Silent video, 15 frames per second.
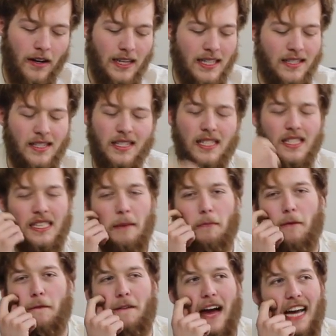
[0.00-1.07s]
is just the simple
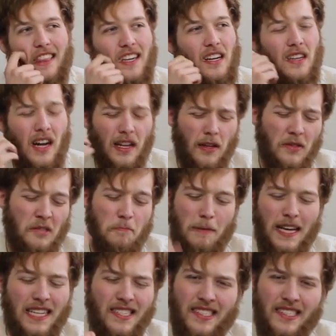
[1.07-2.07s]
fact that a lot of those big